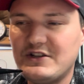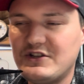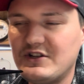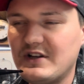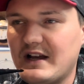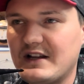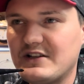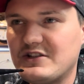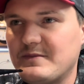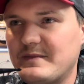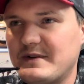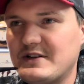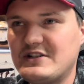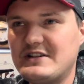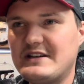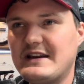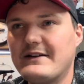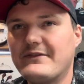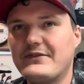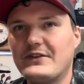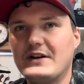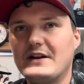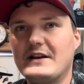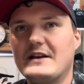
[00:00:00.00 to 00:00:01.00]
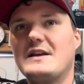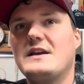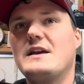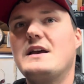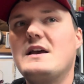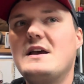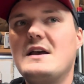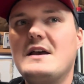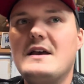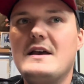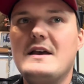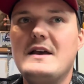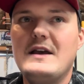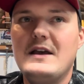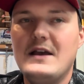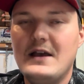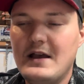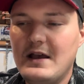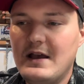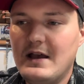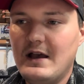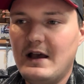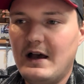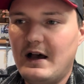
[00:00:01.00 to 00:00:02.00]
You got so much different
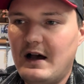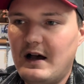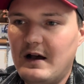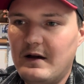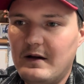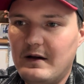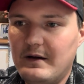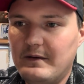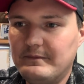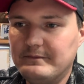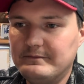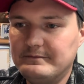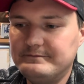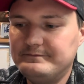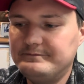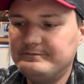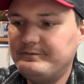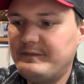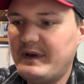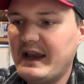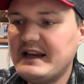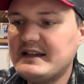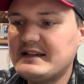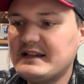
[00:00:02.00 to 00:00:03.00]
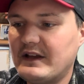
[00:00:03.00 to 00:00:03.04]
baits